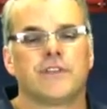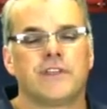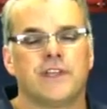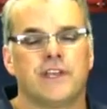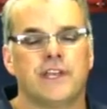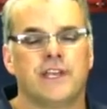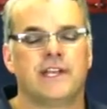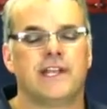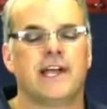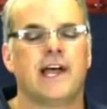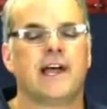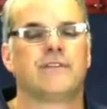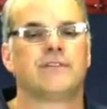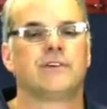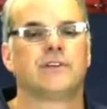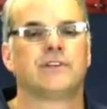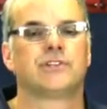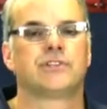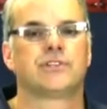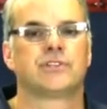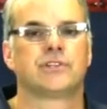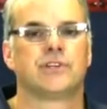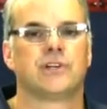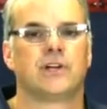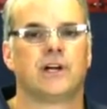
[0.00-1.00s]
than an
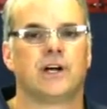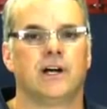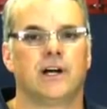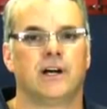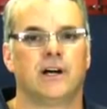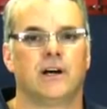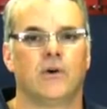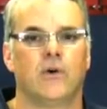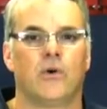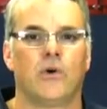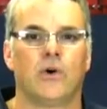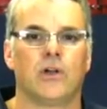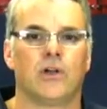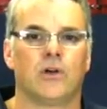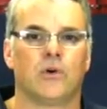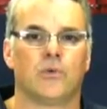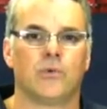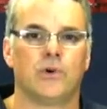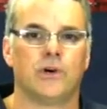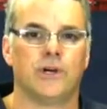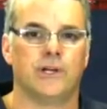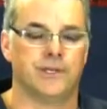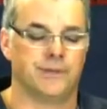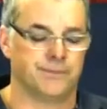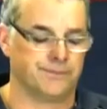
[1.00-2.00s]
average oil
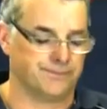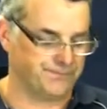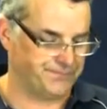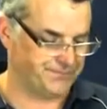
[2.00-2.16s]
would.